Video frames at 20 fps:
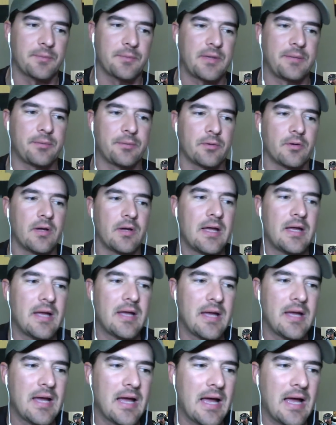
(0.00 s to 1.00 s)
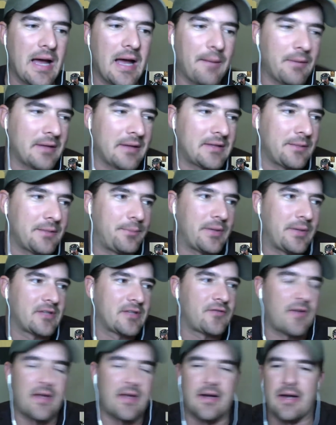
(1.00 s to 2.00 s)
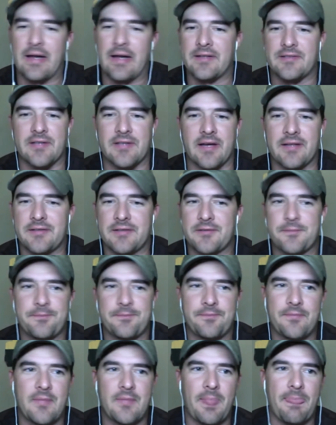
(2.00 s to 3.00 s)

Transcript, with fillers: people, I'm not the biggest fan of night sights,